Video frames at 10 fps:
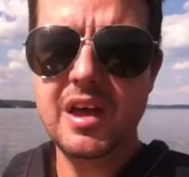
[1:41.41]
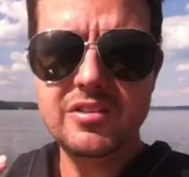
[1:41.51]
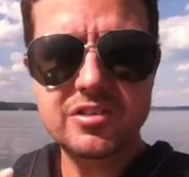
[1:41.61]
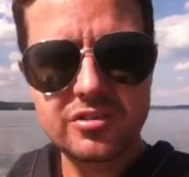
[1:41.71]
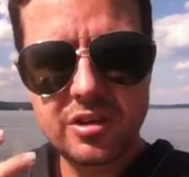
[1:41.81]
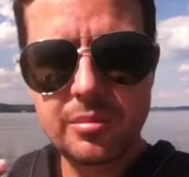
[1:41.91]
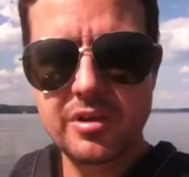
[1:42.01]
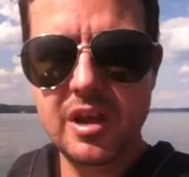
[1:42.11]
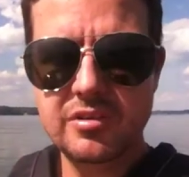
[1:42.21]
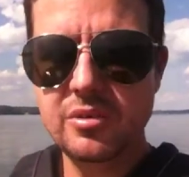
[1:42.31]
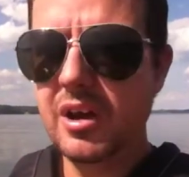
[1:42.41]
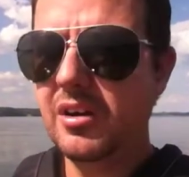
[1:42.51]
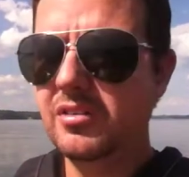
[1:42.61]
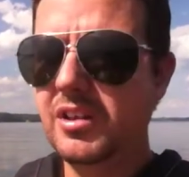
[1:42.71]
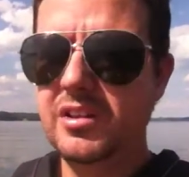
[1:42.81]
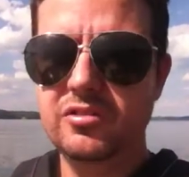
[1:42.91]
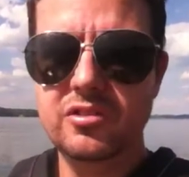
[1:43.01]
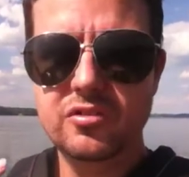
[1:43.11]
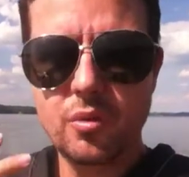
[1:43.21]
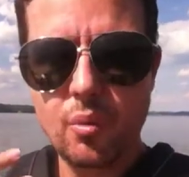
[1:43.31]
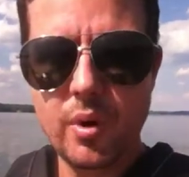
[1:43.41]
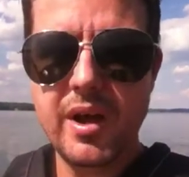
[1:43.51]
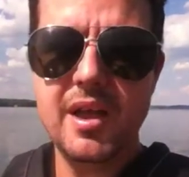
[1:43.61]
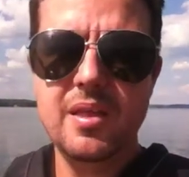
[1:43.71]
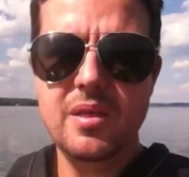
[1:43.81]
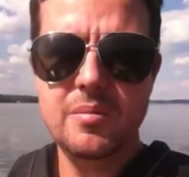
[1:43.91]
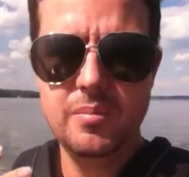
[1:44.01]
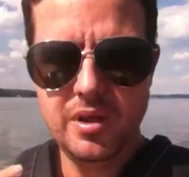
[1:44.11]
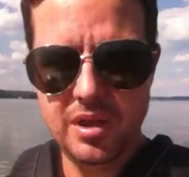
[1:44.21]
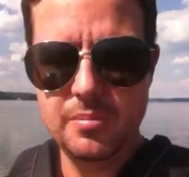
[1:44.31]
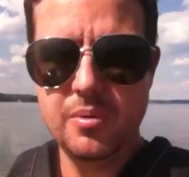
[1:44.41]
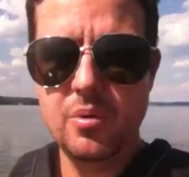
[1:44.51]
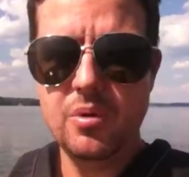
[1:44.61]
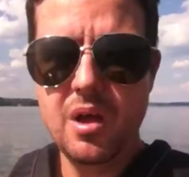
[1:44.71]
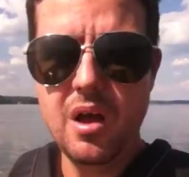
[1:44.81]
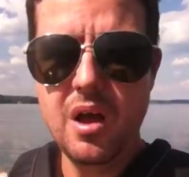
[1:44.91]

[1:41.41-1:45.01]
That's just human nature. You got to understand. It's just the way that people